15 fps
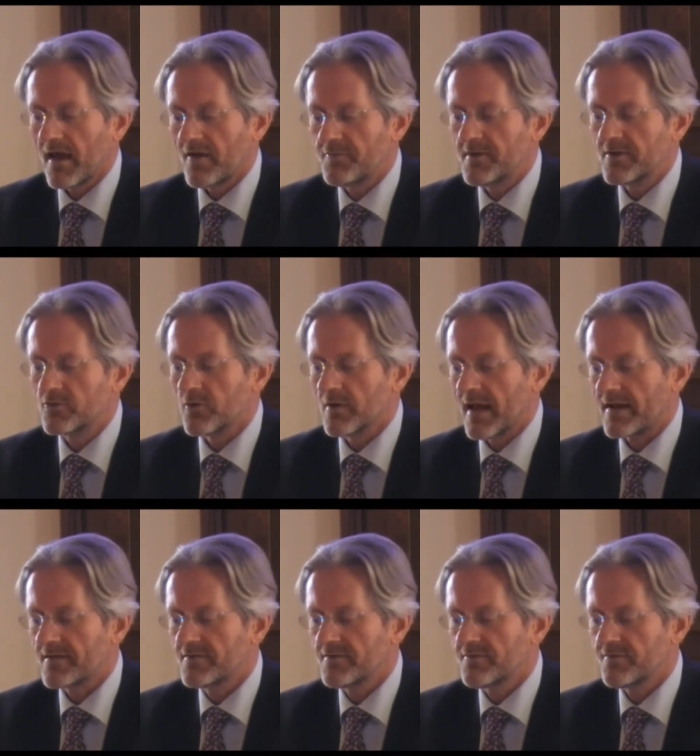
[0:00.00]
have been
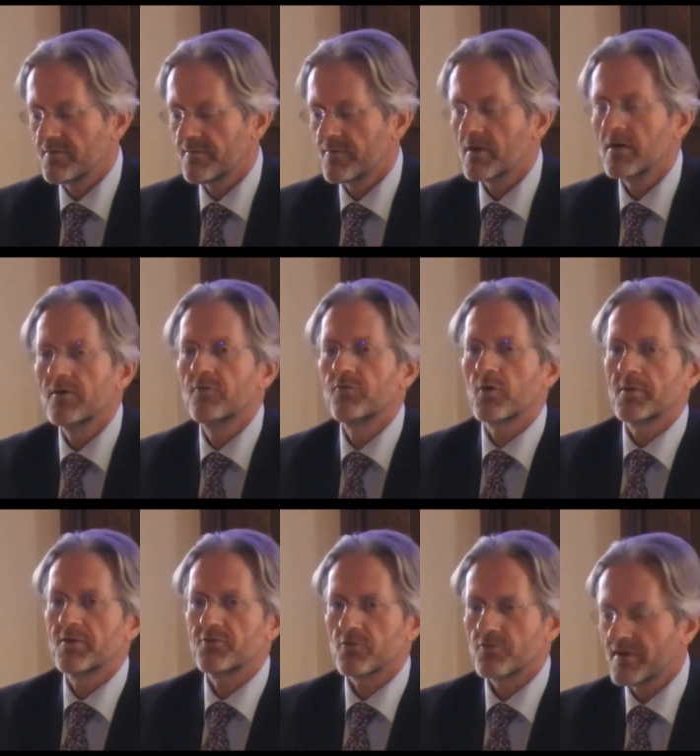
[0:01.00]
collected
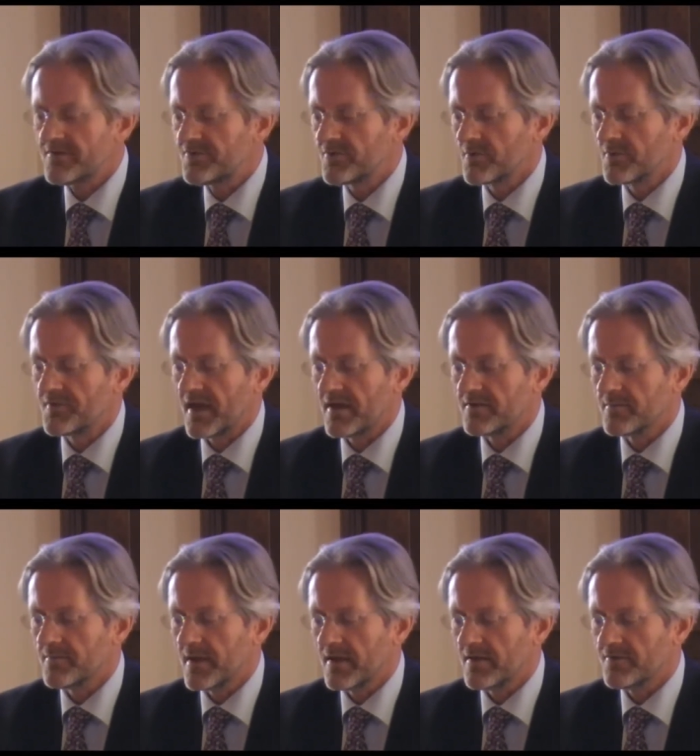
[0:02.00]
from its original
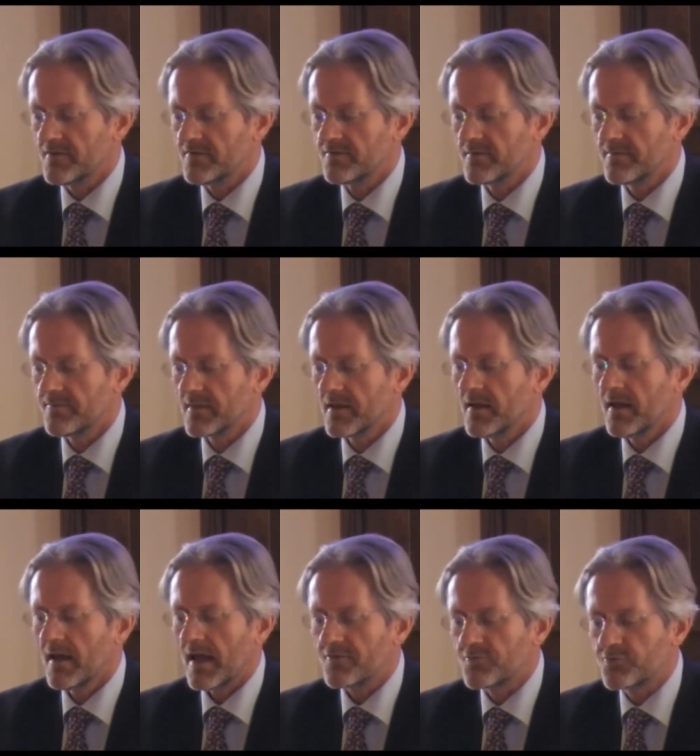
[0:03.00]
databases
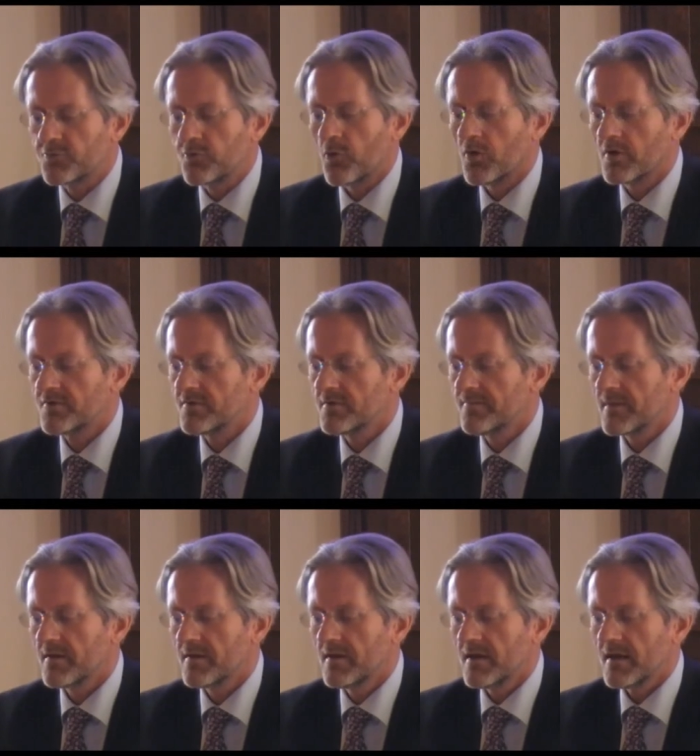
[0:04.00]
and stored
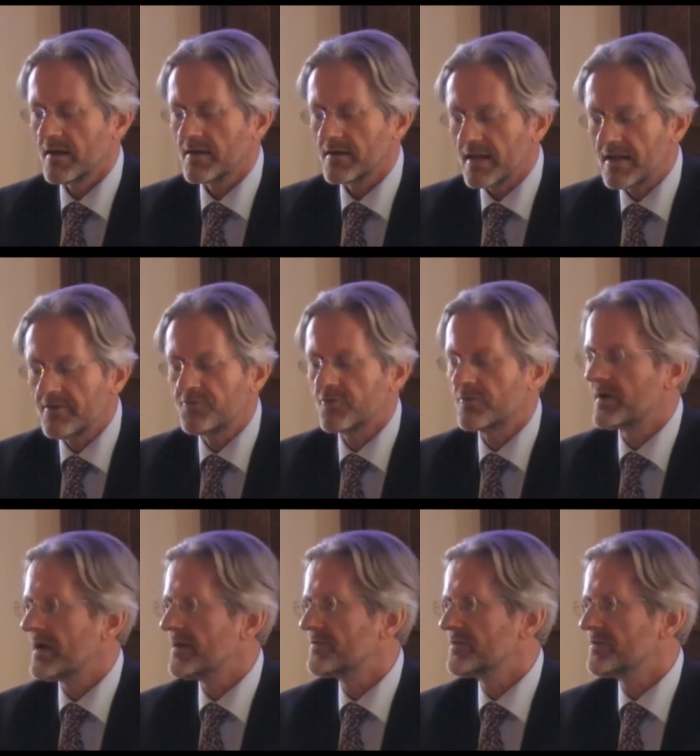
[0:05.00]
in an
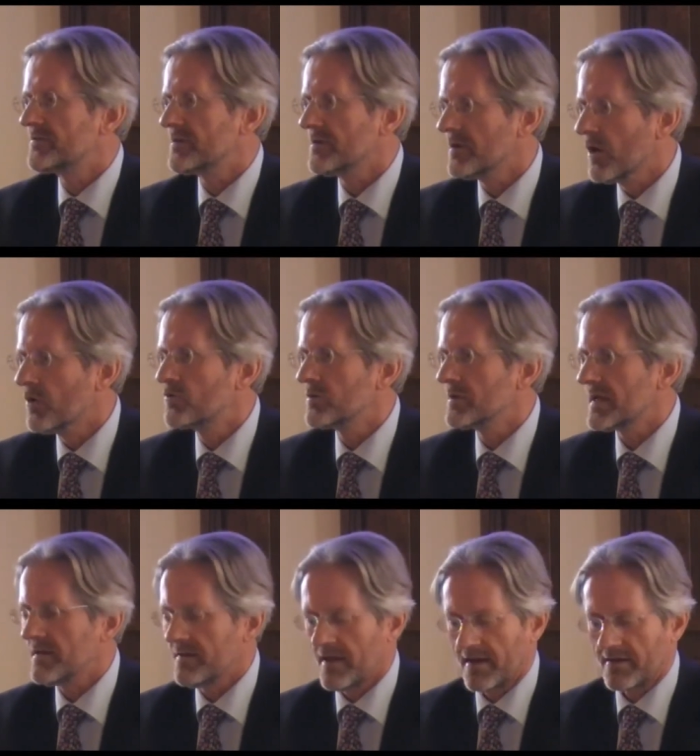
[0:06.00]
integrated local
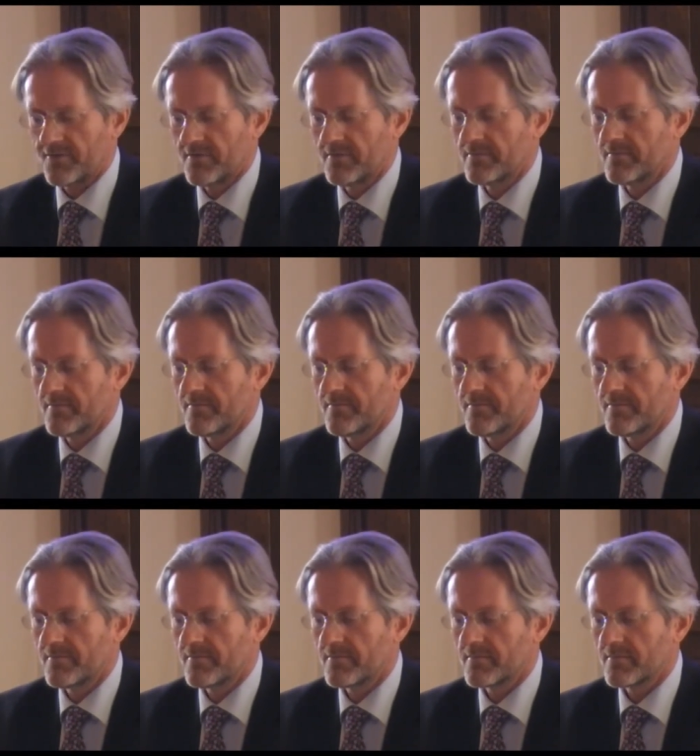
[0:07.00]
index.
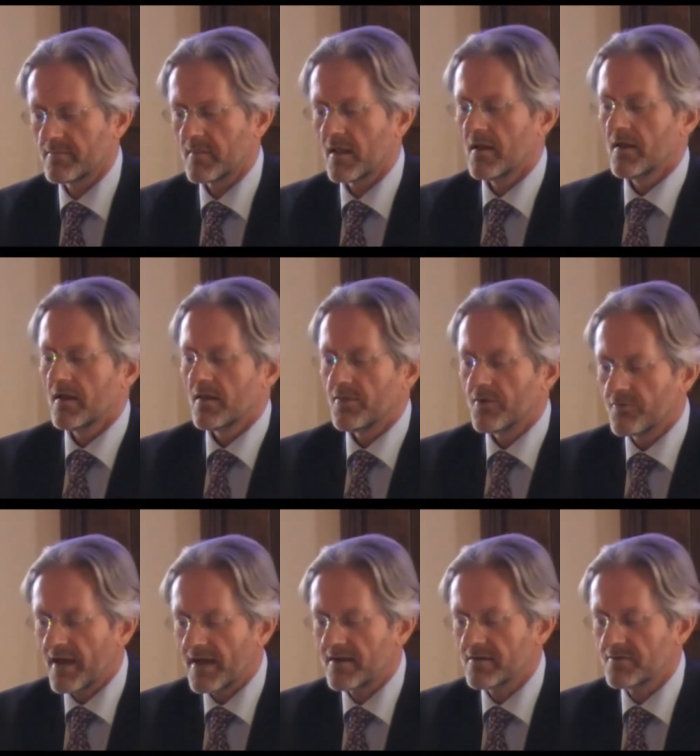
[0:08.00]
The
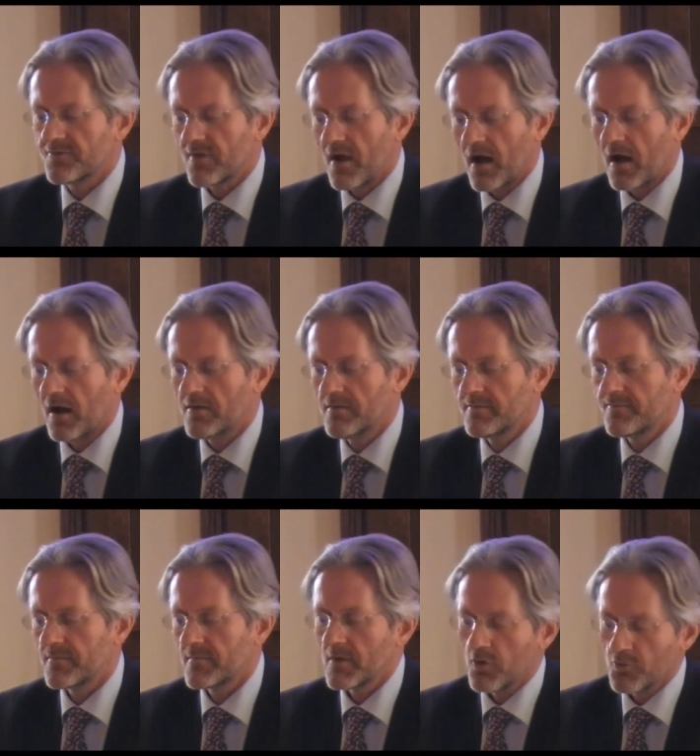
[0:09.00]
records are,
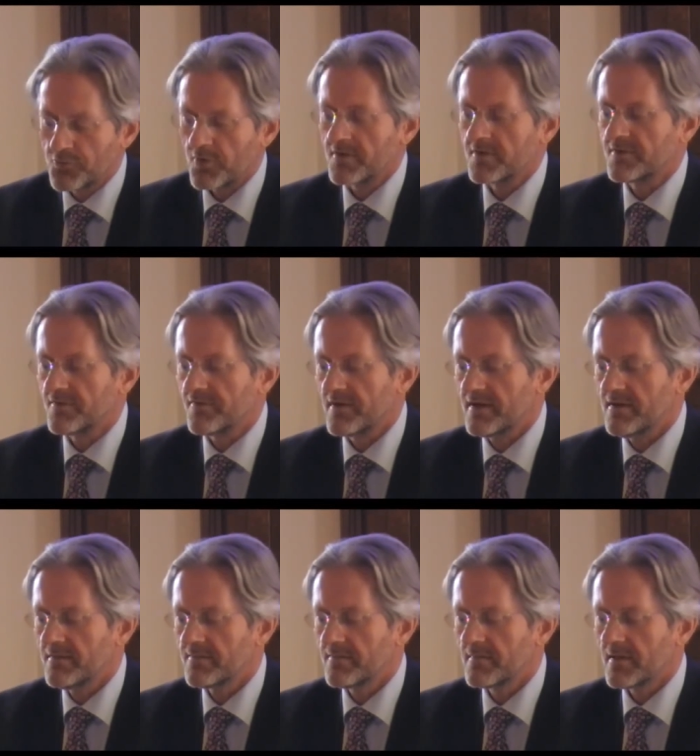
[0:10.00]

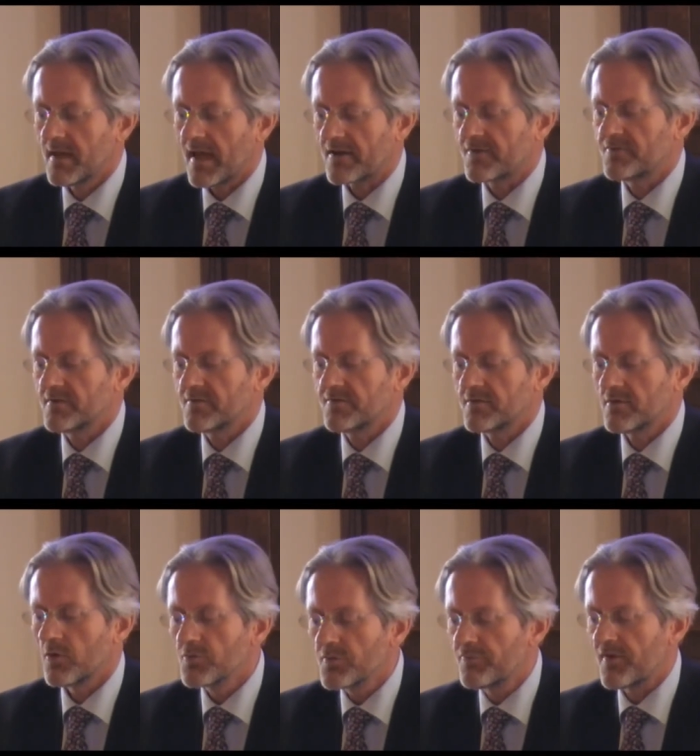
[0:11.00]
alternatively,
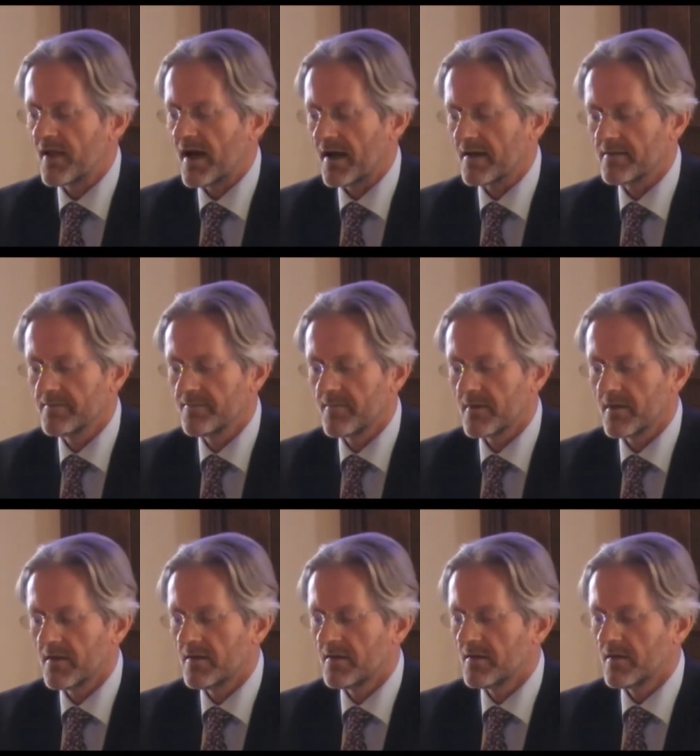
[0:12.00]
accessed on the fly.
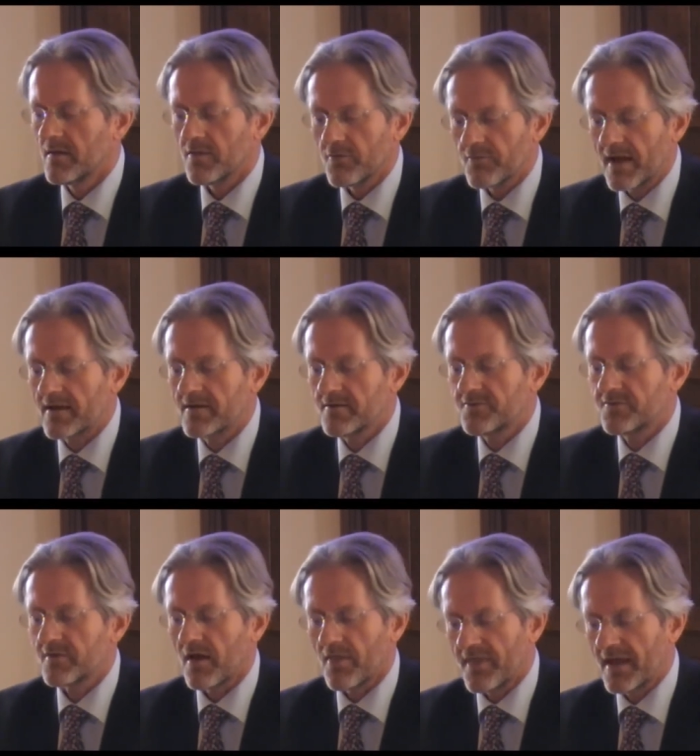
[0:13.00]
The
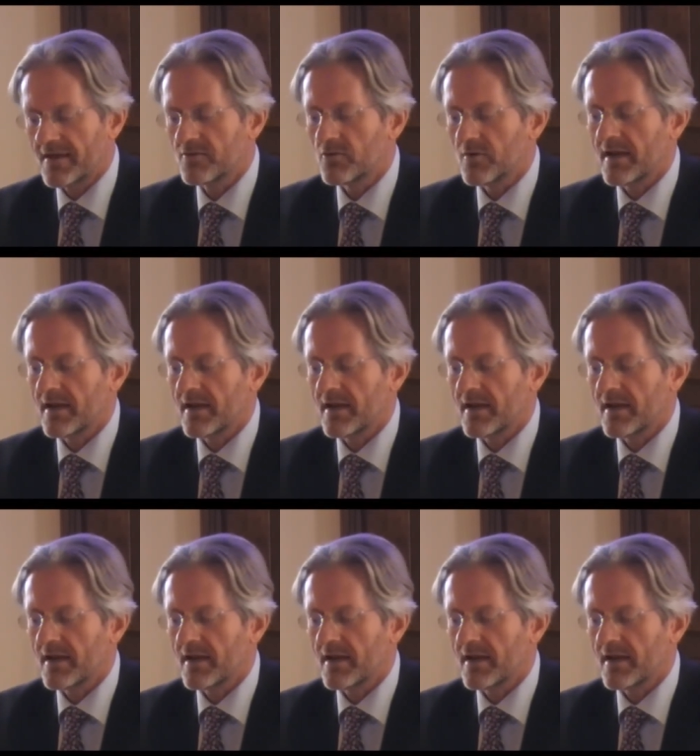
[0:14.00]
records are then